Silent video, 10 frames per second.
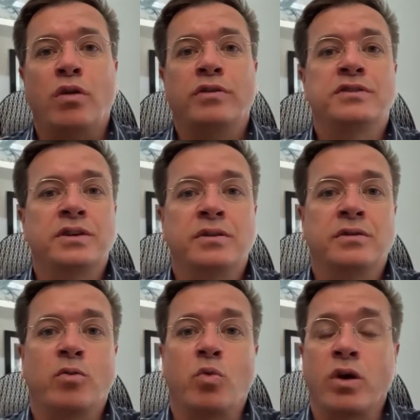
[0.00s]
a sudden
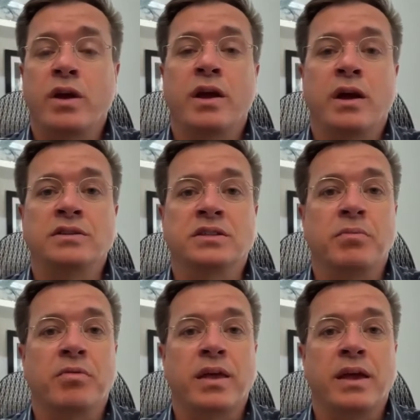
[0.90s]
are working on some
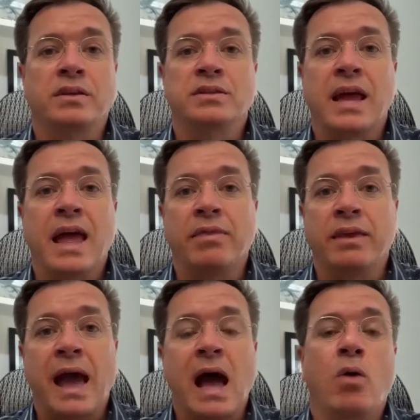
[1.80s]
things and
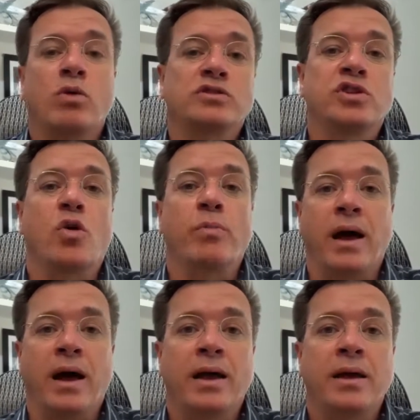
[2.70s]
the hours go
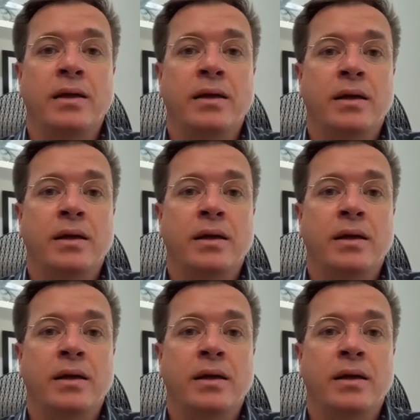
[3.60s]
by,